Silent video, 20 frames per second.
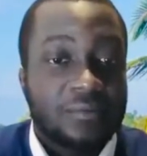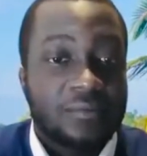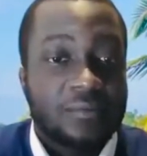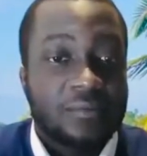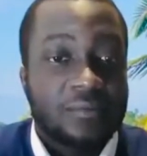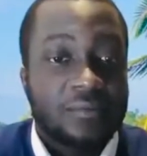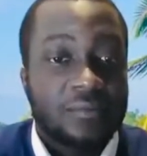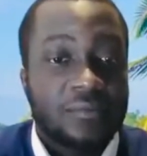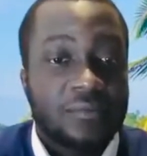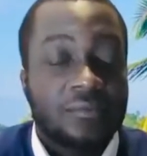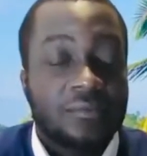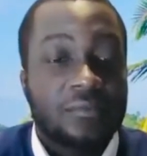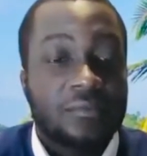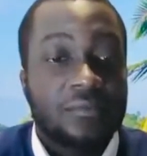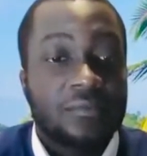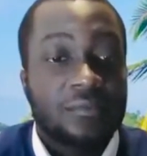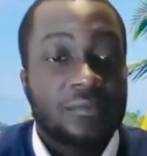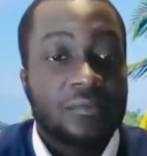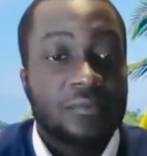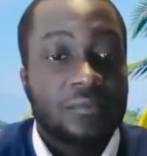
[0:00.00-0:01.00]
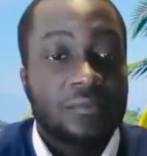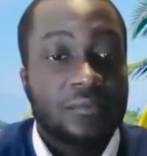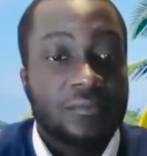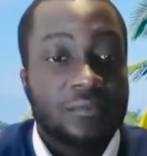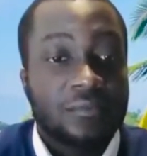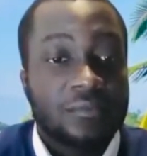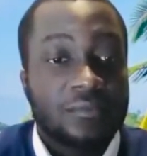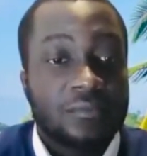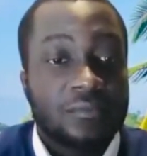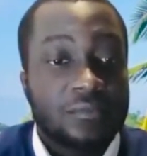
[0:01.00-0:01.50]

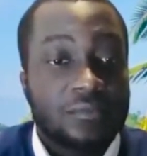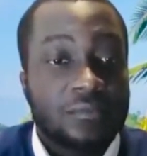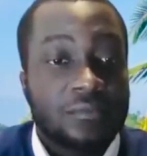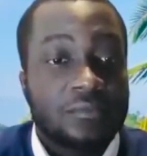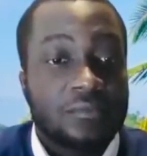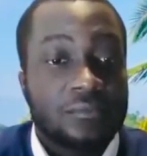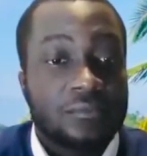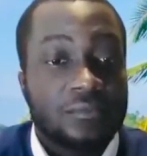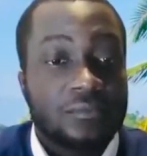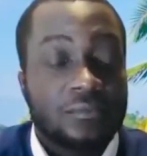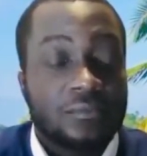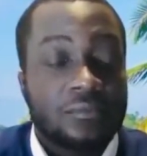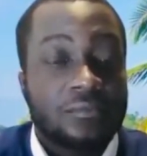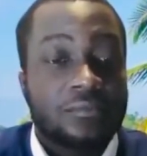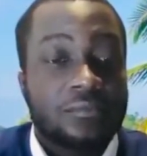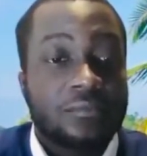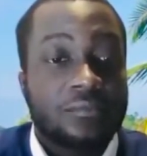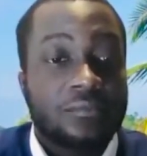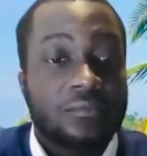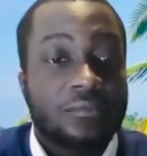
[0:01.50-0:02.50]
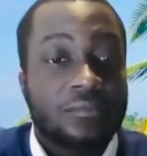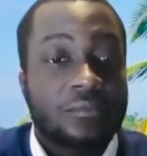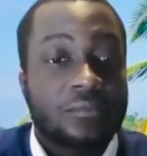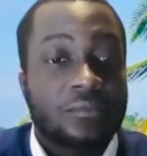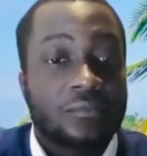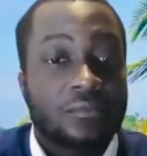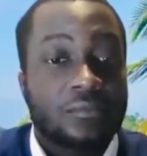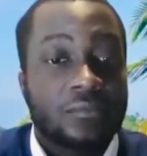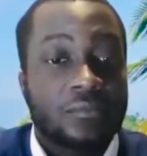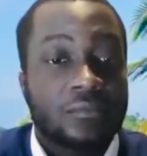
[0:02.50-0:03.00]

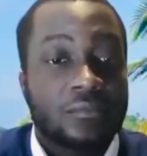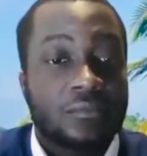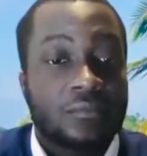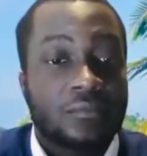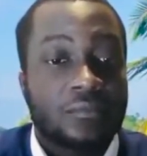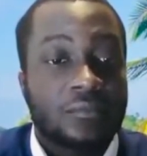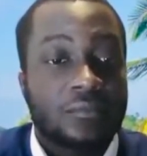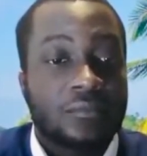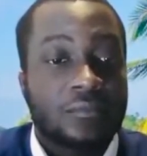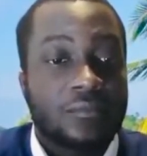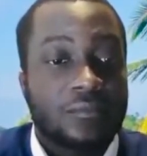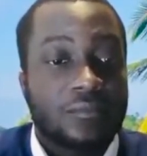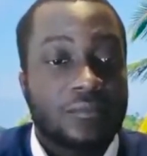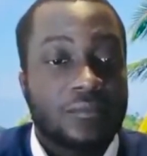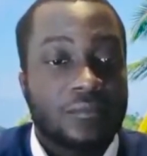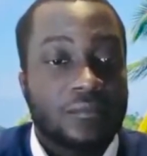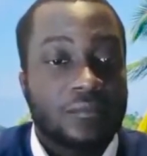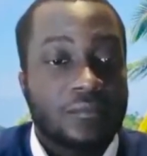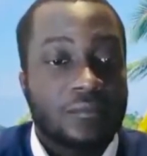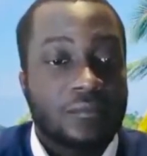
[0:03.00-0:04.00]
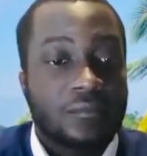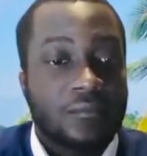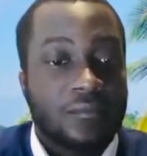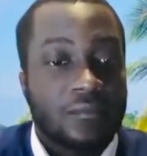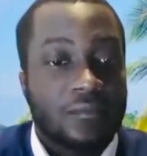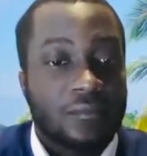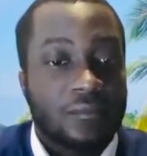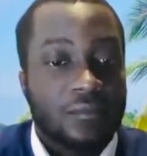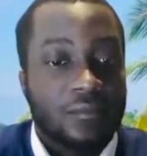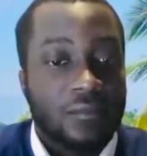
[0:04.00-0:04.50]

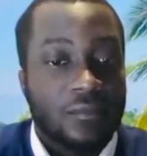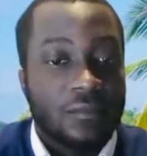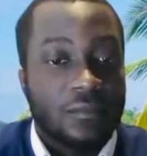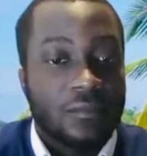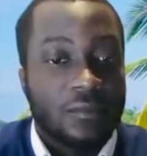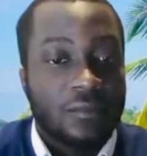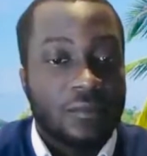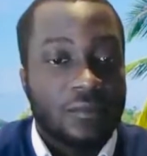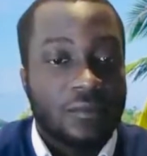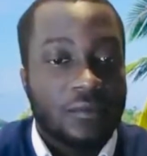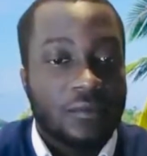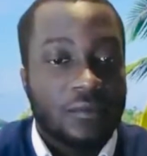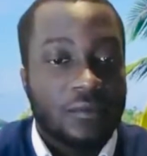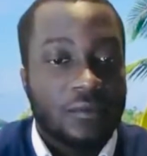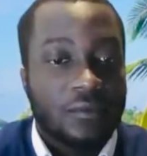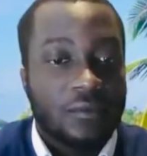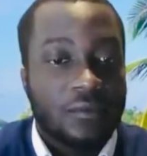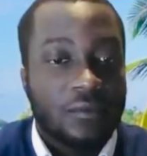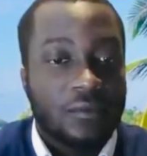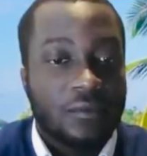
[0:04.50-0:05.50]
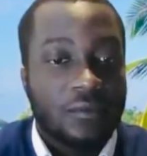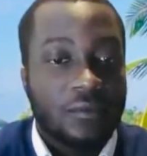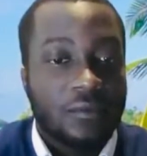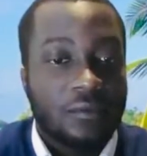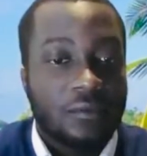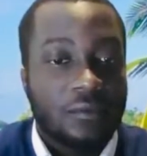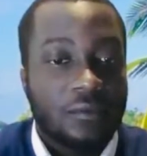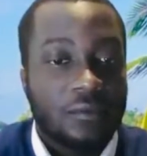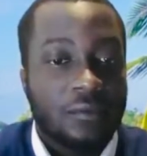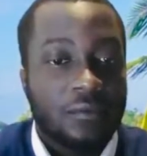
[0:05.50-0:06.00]

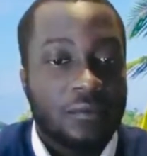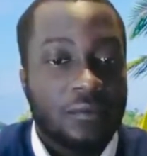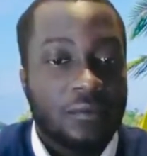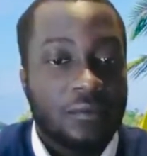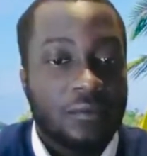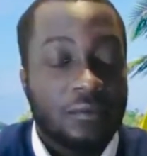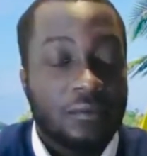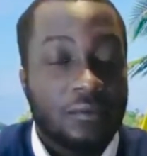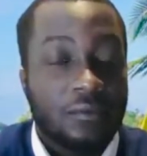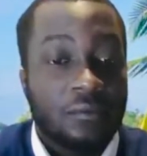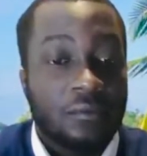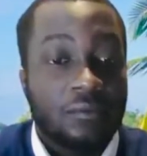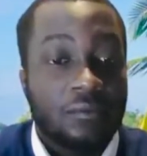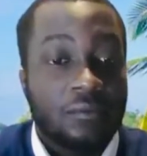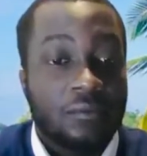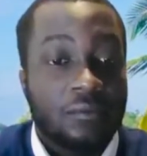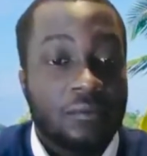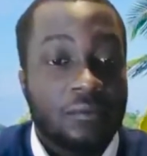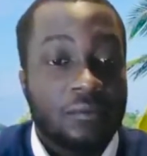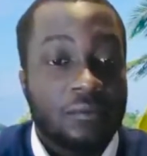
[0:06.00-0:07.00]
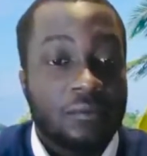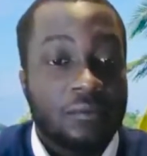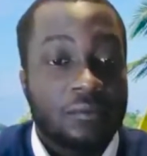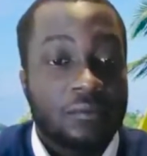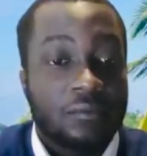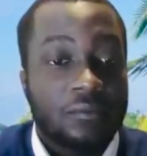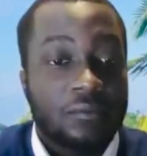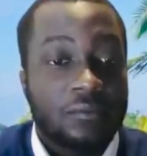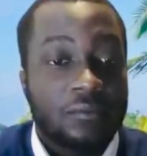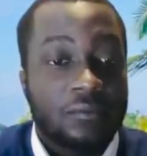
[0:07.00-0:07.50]

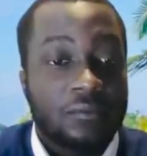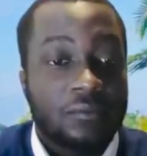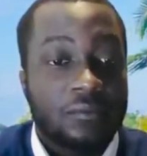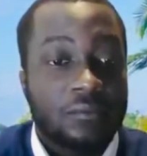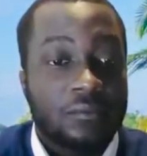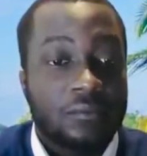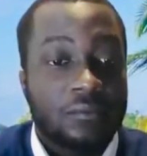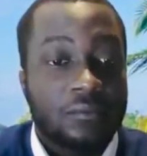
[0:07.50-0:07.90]
The person shown says nothing.